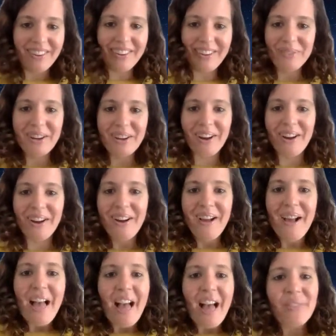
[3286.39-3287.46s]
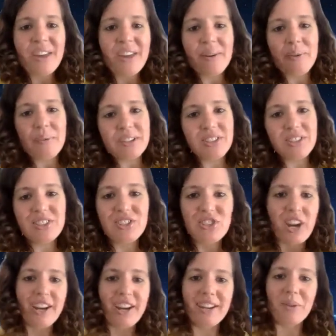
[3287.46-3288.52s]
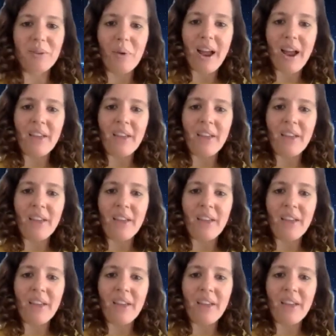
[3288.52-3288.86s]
Here we are, and we're just chatting away,